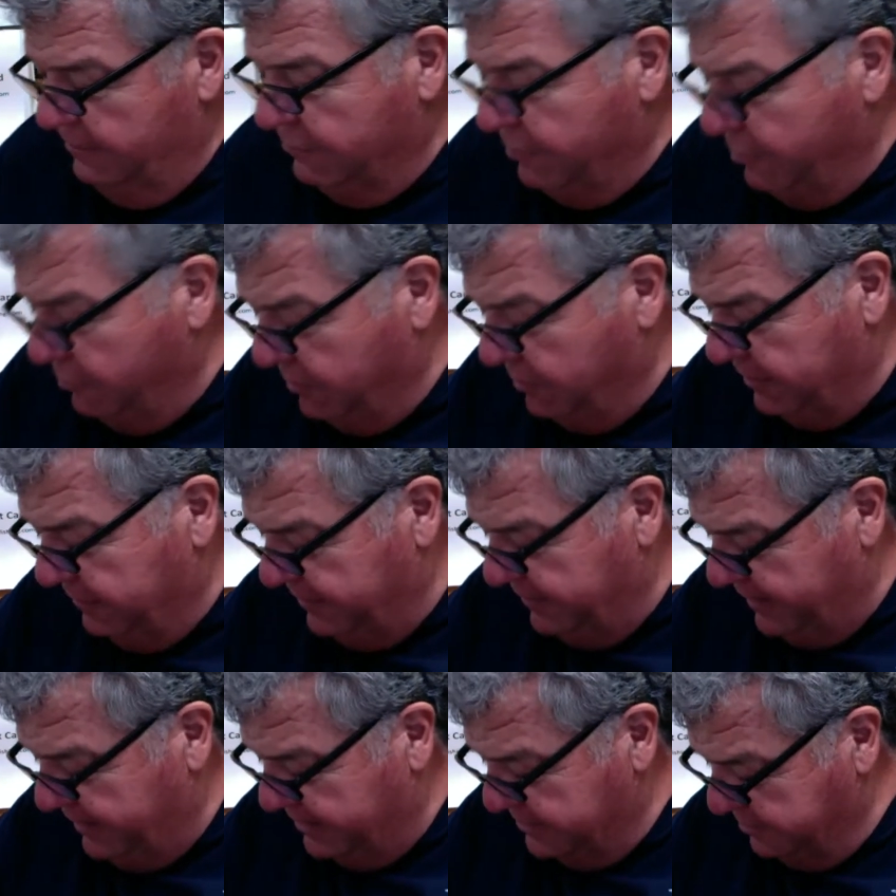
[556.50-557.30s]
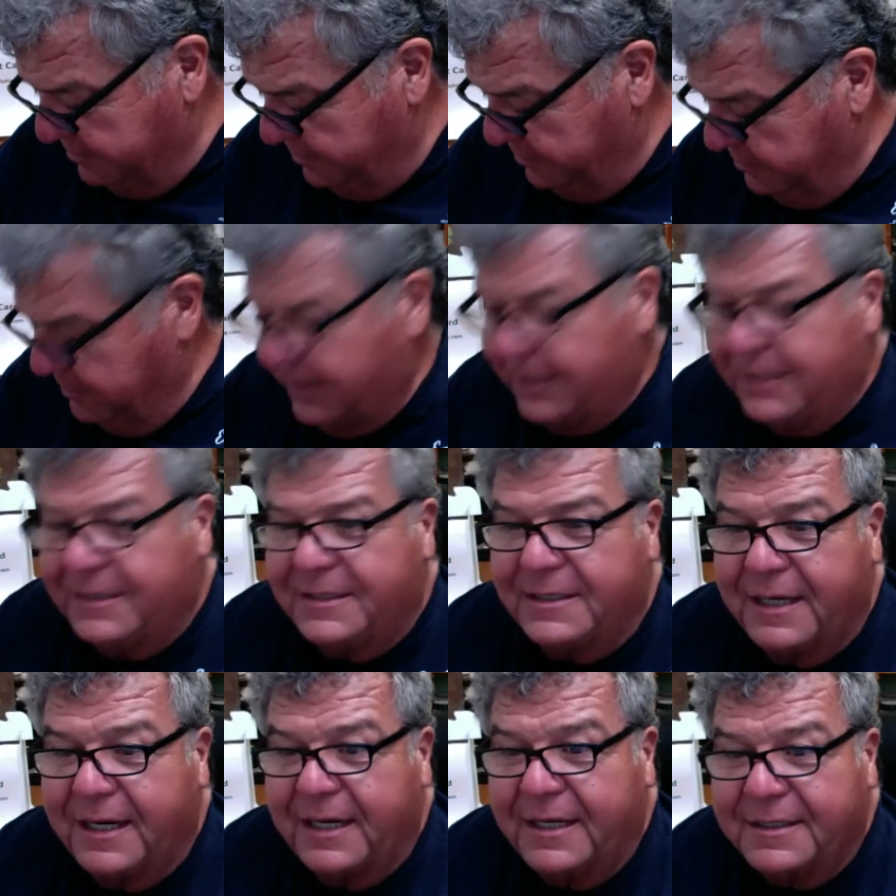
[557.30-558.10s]
will win it
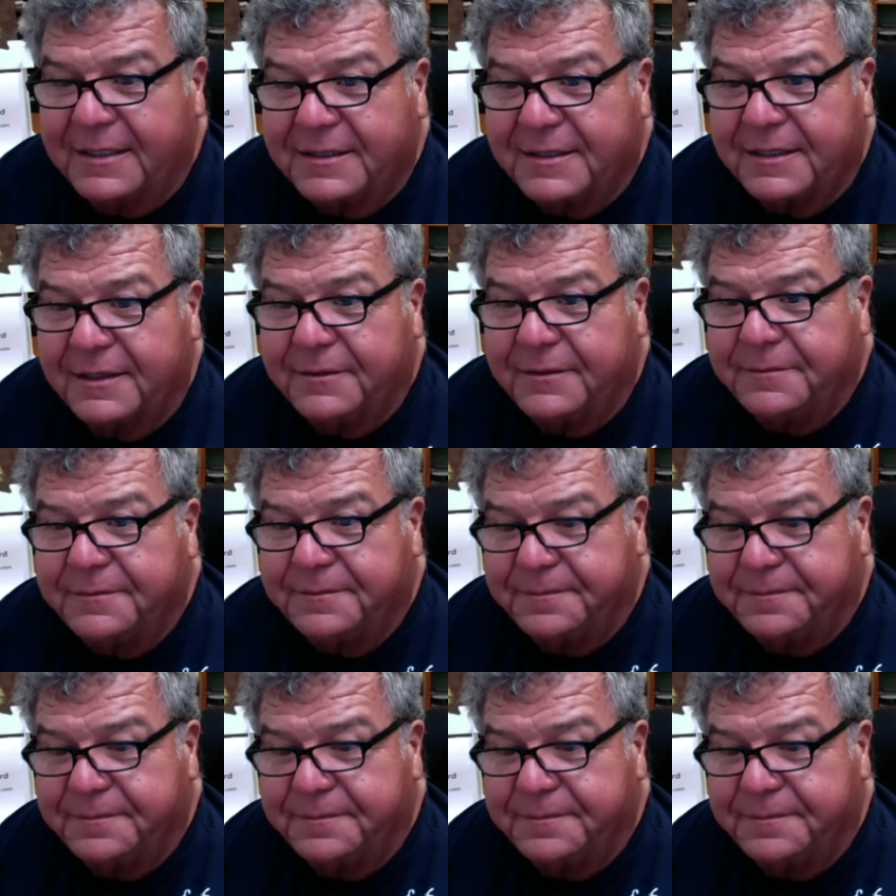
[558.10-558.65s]
today. So,